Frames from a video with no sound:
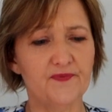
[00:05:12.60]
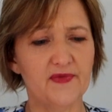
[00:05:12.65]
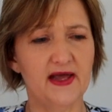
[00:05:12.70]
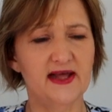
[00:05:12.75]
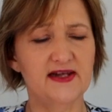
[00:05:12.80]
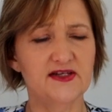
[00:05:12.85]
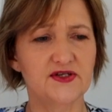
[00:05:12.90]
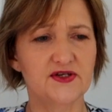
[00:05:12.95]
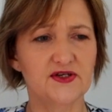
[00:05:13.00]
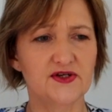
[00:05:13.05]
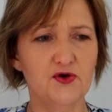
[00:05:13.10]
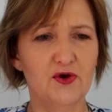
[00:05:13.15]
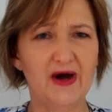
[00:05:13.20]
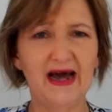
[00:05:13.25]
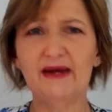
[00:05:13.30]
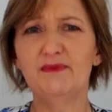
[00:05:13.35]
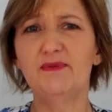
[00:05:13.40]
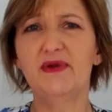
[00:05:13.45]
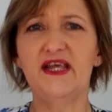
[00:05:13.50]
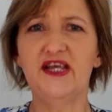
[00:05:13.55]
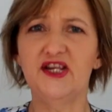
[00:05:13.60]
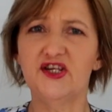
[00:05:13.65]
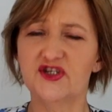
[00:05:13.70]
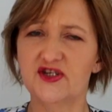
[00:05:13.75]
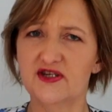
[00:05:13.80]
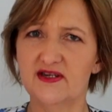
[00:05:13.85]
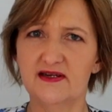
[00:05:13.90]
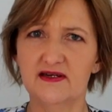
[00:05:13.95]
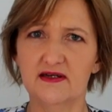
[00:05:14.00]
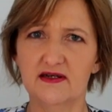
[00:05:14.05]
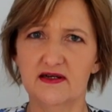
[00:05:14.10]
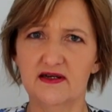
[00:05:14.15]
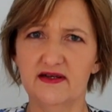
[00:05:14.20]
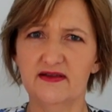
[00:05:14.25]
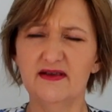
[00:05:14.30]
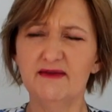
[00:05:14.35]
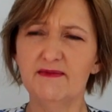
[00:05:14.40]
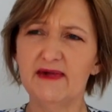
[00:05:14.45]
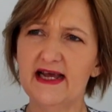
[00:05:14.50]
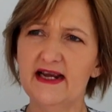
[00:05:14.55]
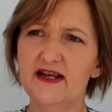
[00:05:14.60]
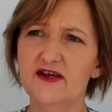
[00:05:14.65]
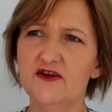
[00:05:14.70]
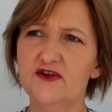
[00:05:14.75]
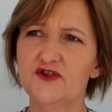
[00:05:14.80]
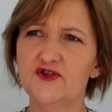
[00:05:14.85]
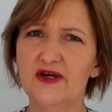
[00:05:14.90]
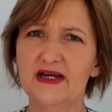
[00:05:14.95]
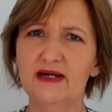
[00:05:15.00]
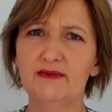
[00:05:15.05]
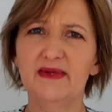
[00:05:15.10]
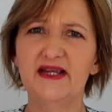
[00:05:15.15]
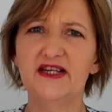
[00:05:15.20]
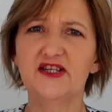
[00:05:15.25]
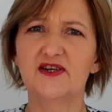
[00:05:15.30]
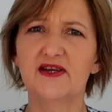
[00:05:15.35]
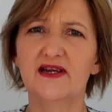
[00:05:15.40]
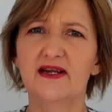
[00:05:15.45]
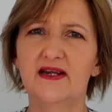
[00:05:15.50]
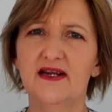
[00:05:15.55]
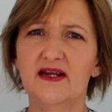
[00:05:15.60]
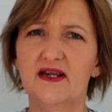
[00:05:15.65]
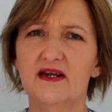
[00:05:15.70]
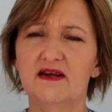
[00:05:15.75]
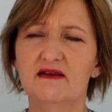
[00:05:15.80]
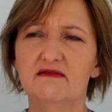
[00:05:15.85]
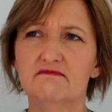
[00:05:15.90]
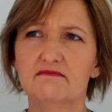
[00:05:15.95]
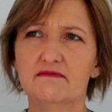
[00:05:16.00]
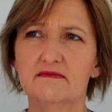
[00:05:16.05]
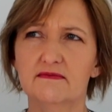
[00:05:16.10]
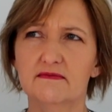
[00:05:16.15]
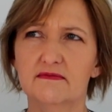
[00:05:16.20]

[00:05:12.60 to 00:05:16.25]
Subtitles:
It's your unbleached, I think calico is your unbleached linen.